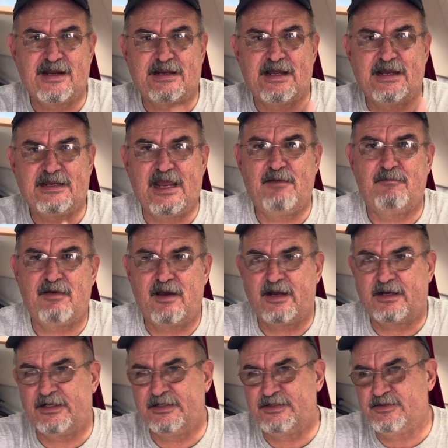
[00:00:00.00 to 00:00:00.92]
I came
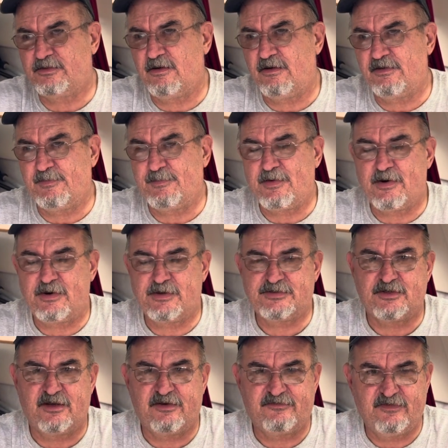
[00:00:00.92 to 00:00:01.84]
back and took all the parts
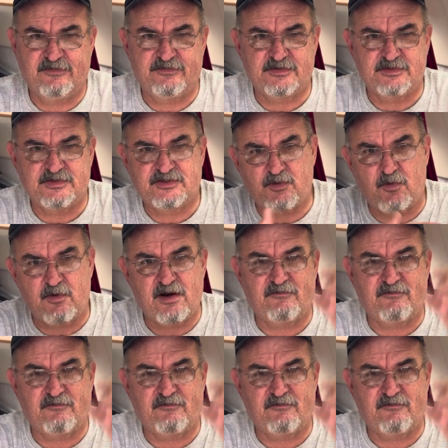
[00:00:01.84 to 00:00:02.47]
off of it and stored